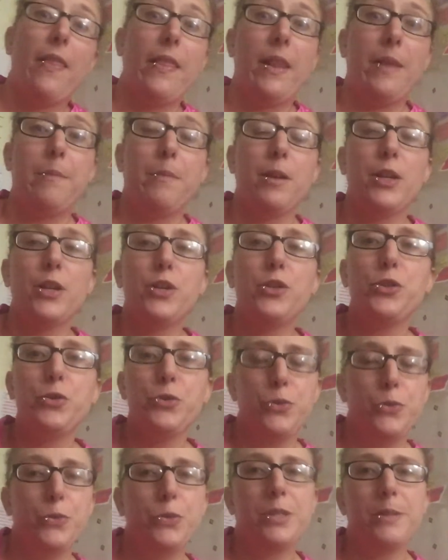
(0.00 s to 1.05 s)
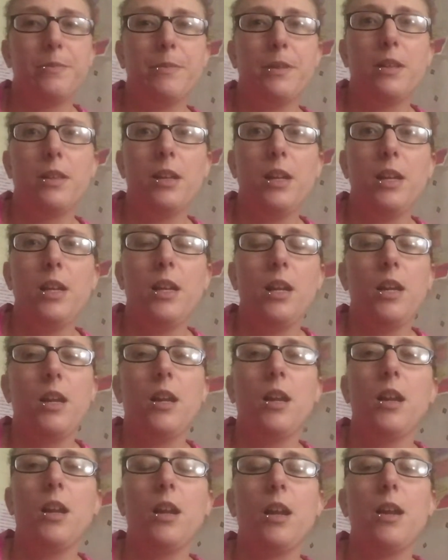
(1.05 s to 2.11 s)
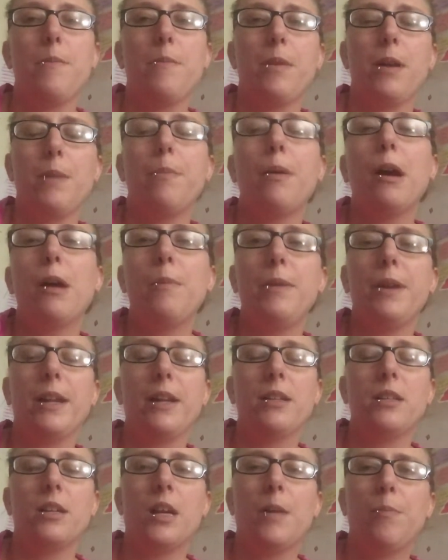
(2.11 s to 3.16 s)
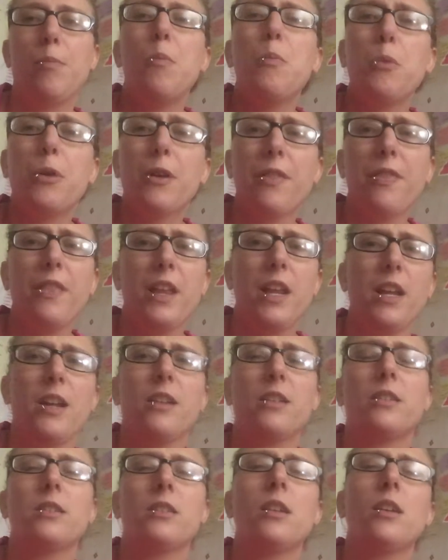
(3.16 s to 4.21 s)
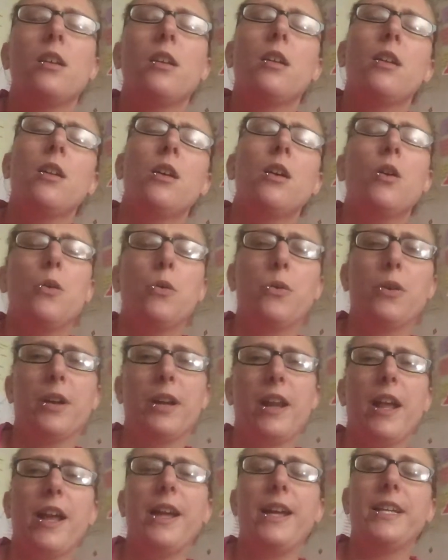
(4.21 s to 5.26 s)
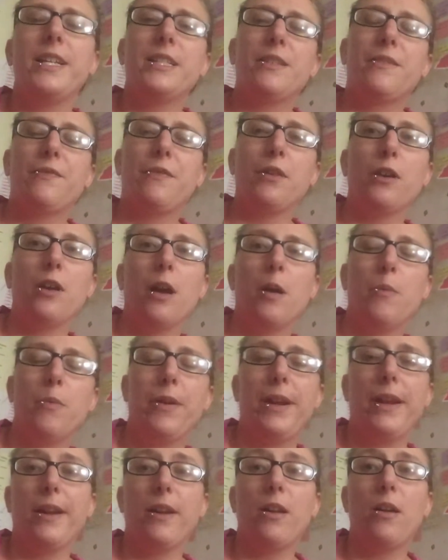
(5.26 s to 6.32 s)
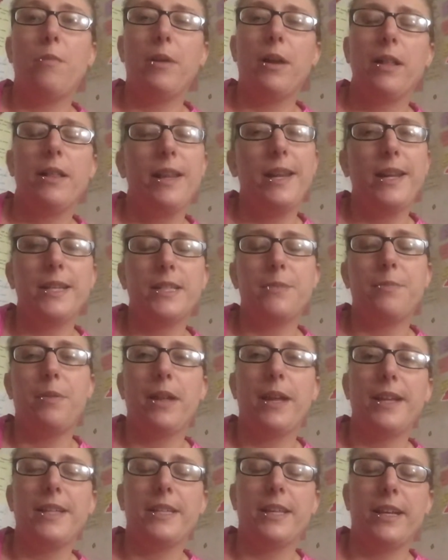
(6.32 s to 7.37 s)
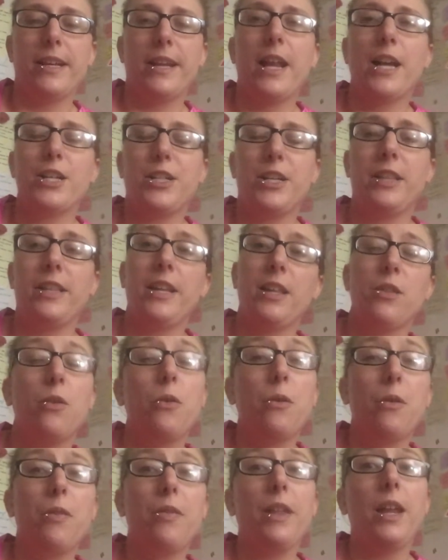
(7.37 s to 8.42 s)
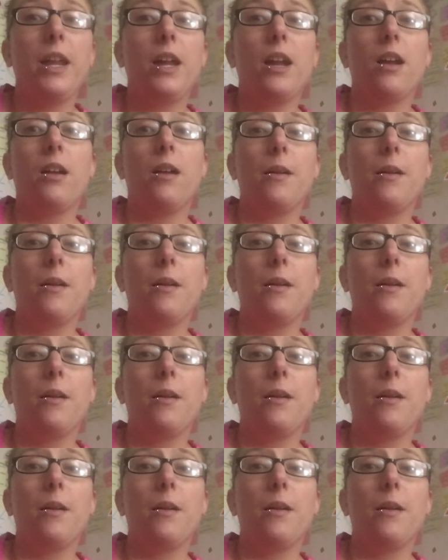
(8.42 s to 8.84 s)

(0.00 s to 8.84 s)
and then I'm going to do some cleaning in my apartment, get a couple more things organized for when I get all my cleaning supplies, I can actually clean the whole thing.